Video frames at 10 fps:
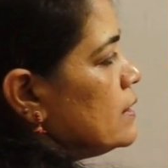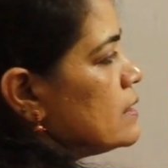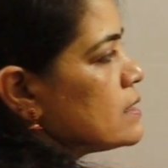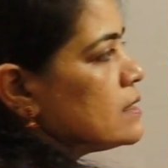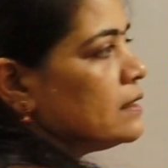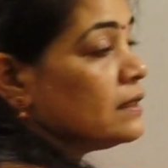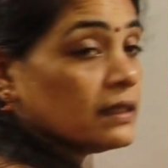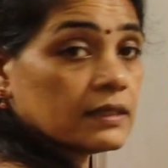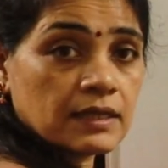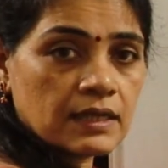this
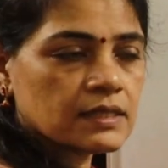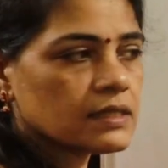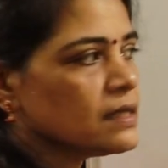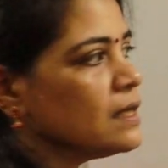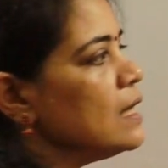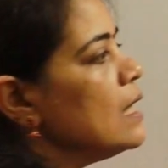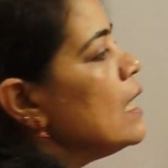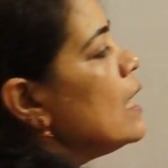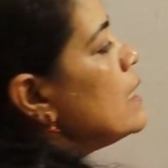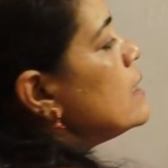6
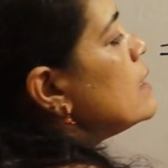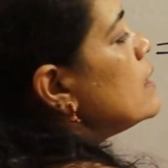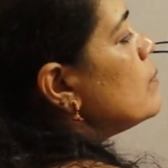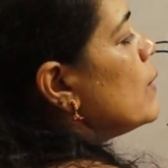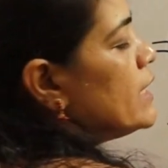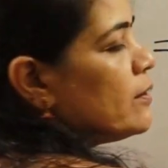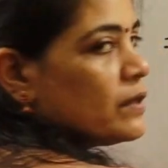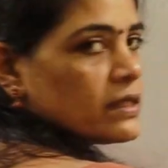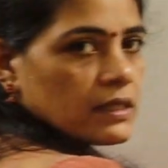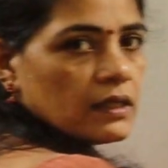
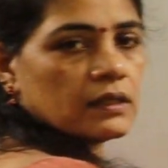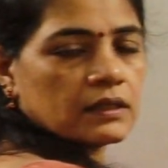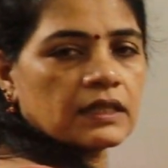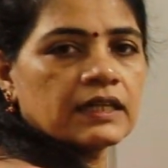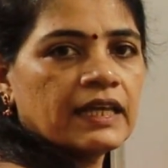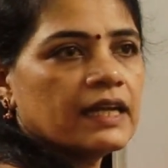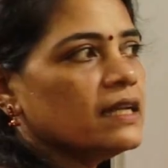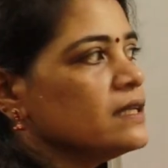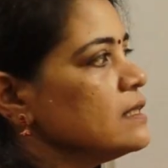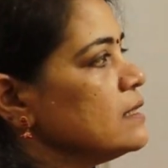multiples 30 and
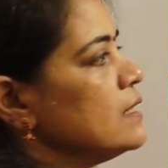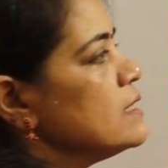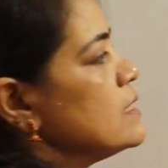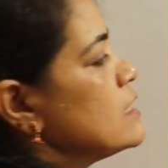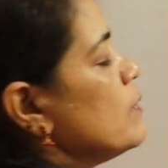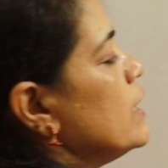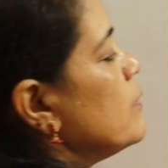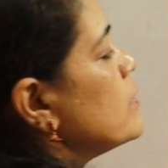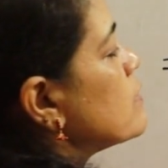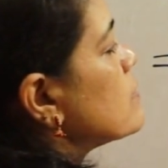36
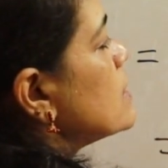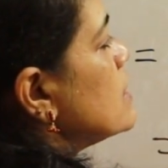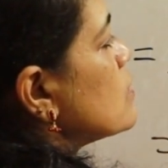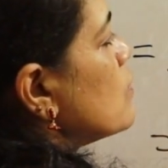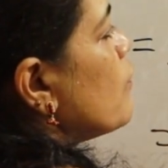multiples of 6, so